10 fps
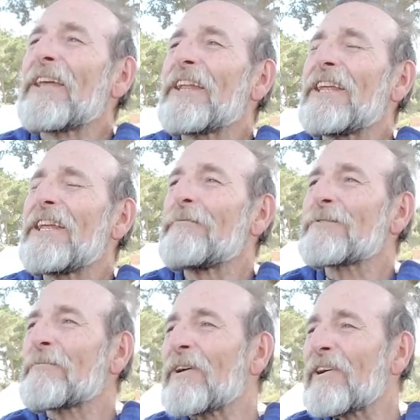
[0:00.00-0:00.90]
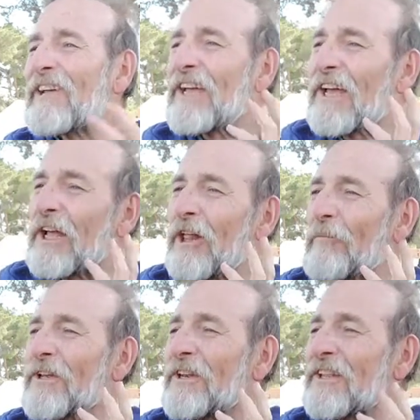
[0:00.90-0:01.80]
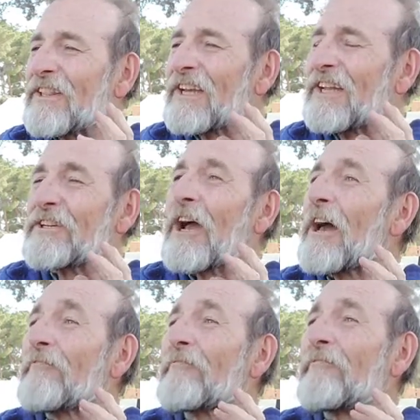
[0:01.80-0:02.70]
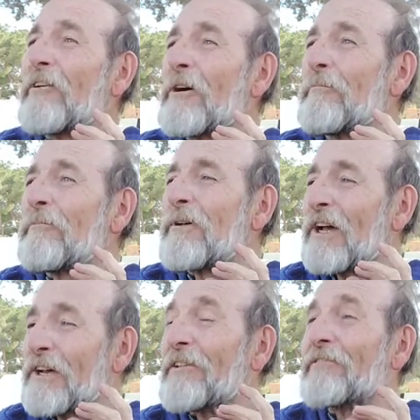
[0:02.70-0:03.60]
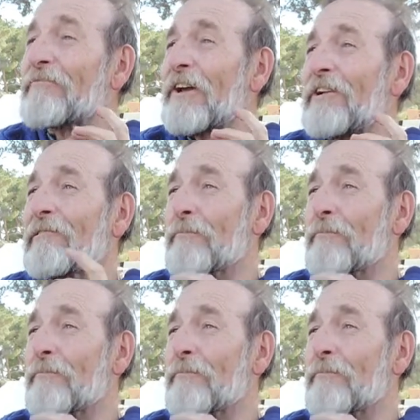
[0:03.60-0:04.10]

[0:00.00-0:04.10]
and he was wearing a helmet that he'd gotten from another fighter,